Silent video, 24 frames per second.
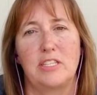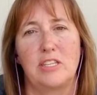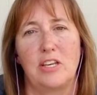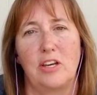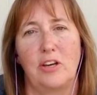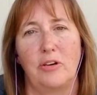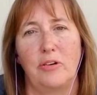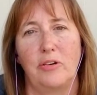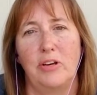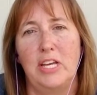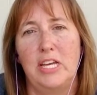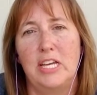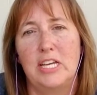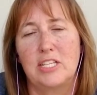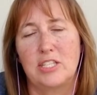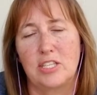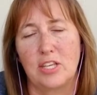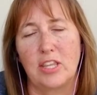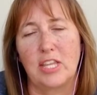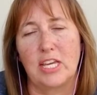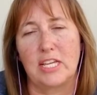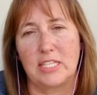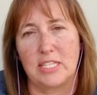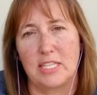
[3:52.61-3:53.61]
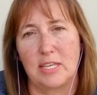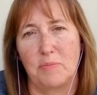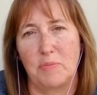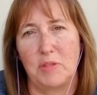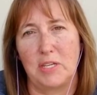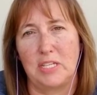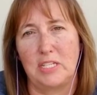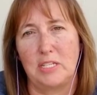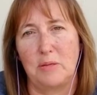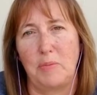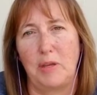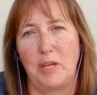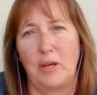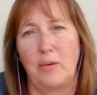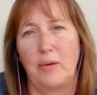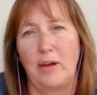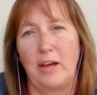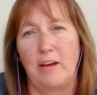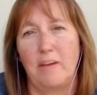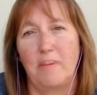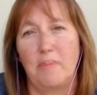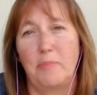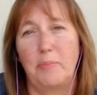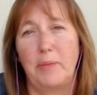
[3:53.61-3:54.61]
So that's something to be
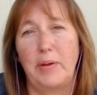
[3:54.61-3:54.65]
aware of.